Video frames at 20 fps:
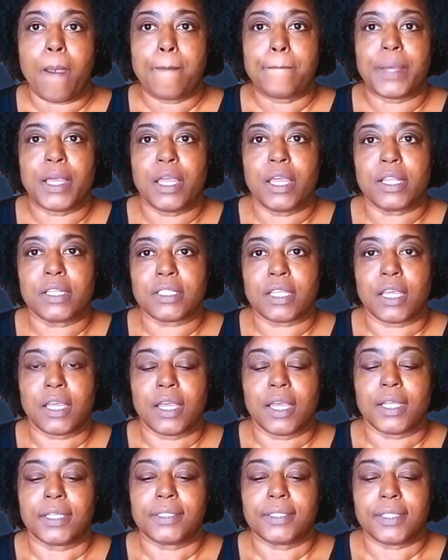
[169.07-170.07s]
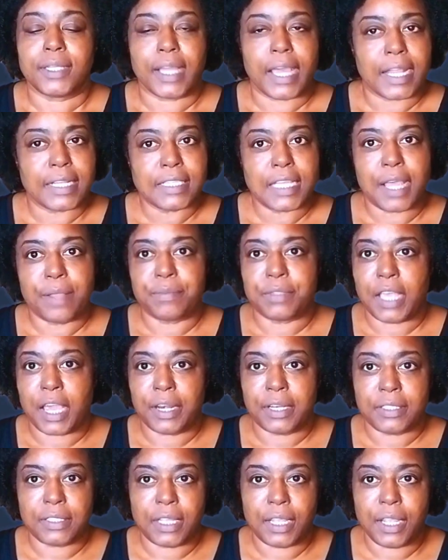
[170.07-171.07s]
But 9 times out
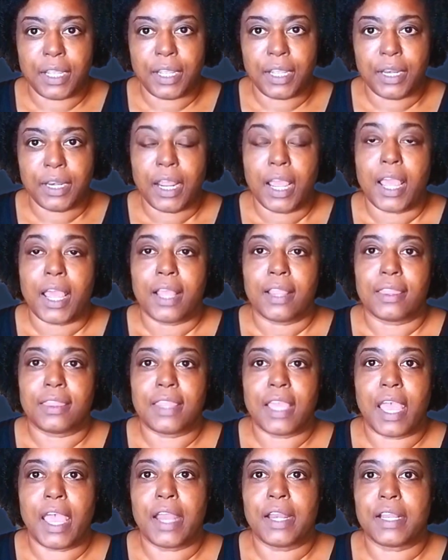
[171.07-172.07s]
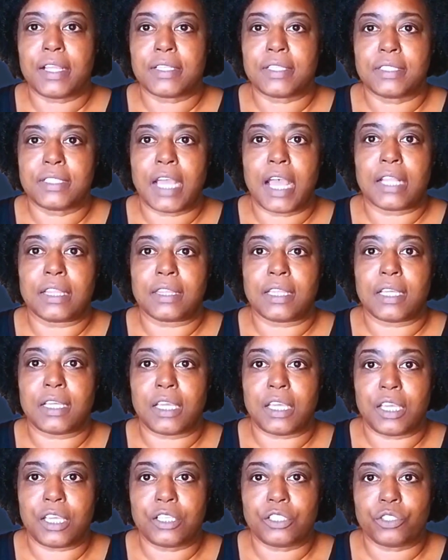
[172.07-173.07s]
of 10, that is not the
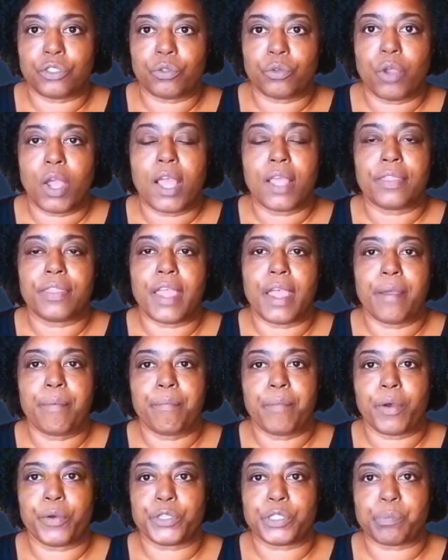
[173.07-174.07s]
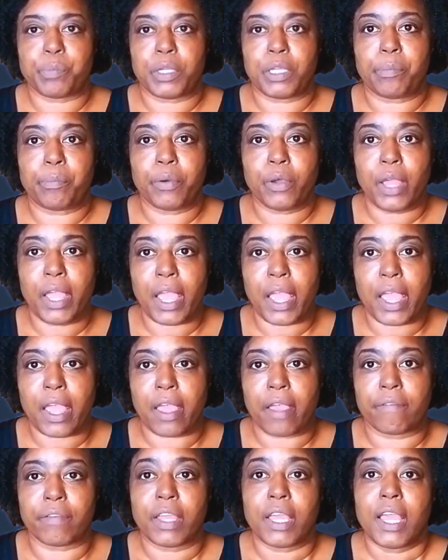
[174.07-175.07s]
issue that most people have.